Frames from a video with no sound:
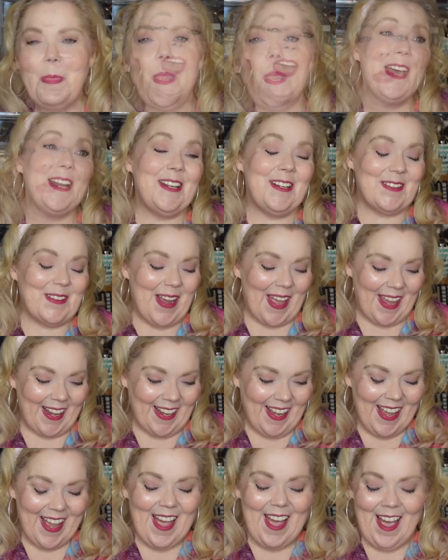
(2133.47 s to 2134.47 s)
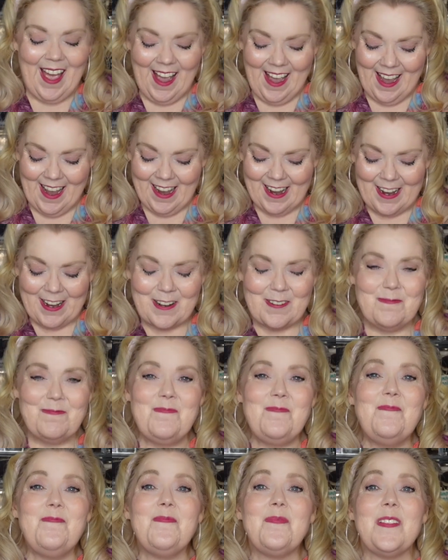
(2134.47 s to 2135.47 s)
Anyway, um,
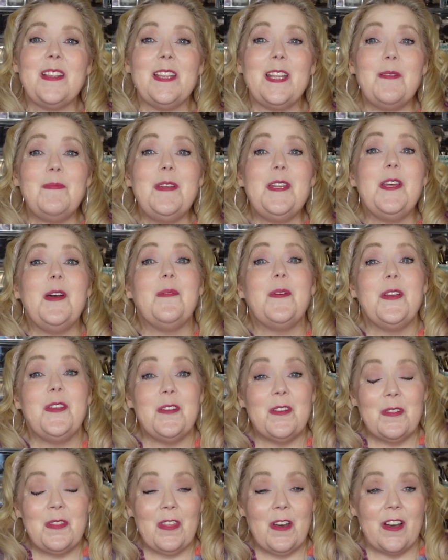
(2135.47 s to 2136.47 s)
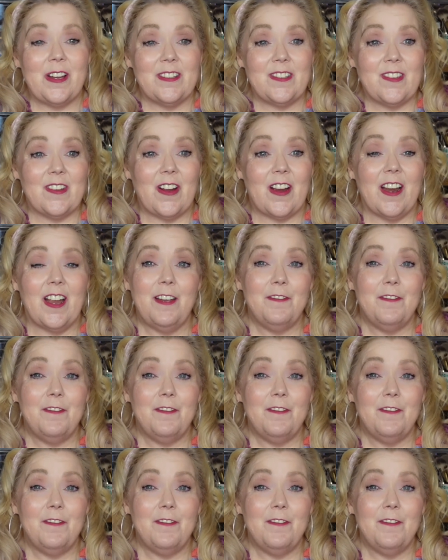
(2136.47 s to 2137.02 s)
let me know what your thoughts are.